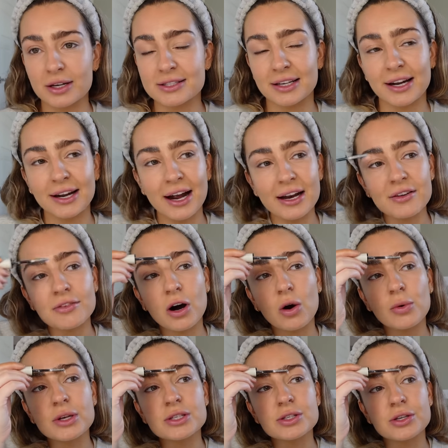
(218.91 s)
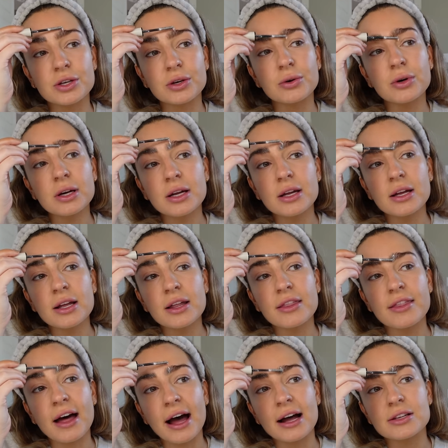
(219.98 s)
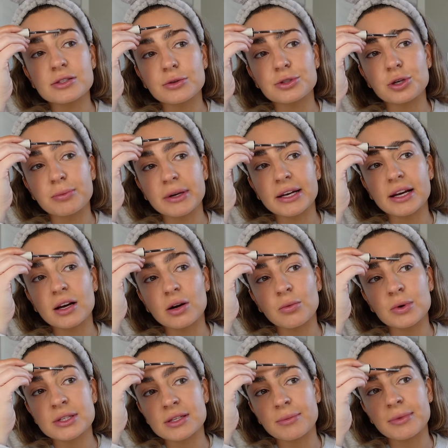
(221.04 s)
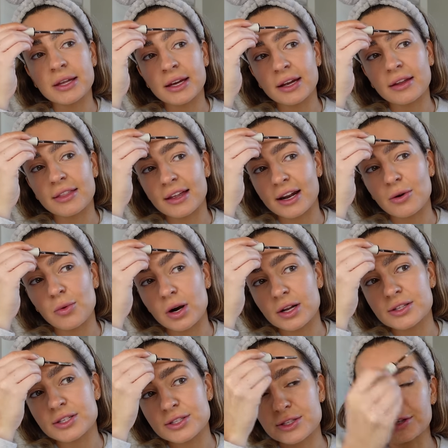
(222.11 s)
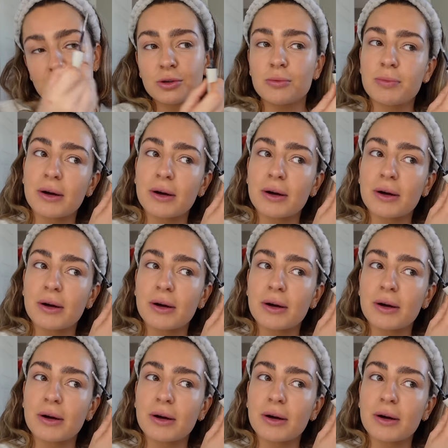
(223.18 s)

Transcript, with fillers: Cause like I kind of always knew that social media was something that I wanted to do,